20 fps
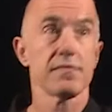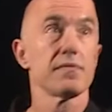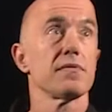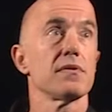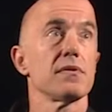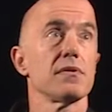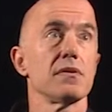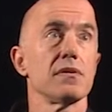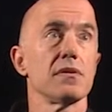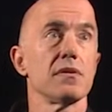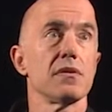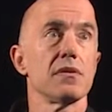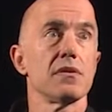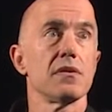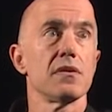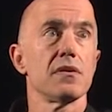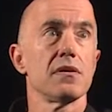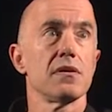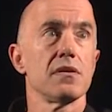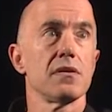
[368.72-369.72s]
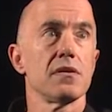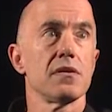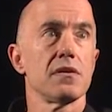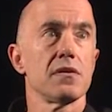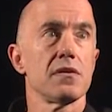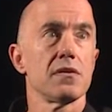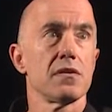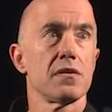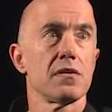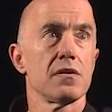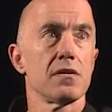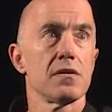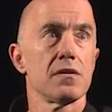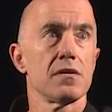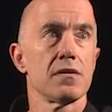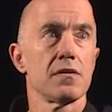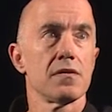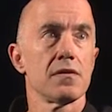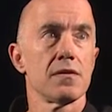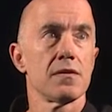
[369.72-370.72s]

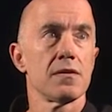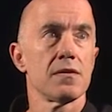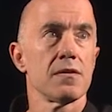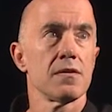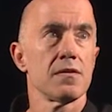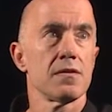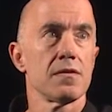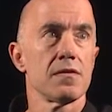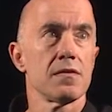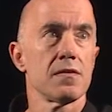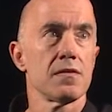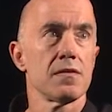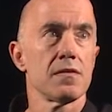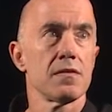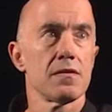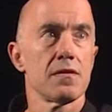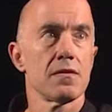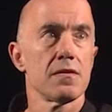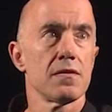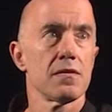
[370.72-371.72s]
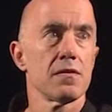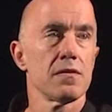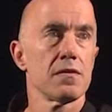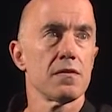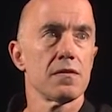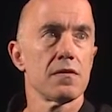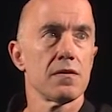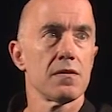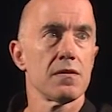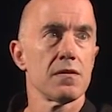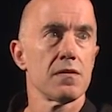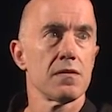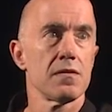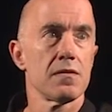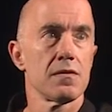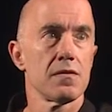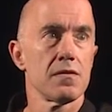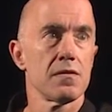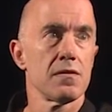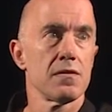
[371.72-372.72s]

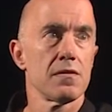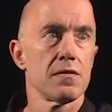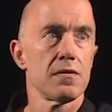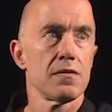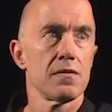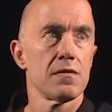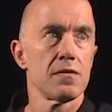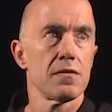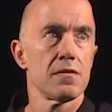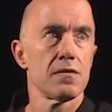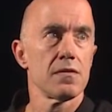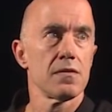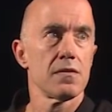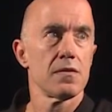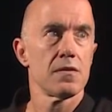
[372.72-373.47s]
Nothing is said.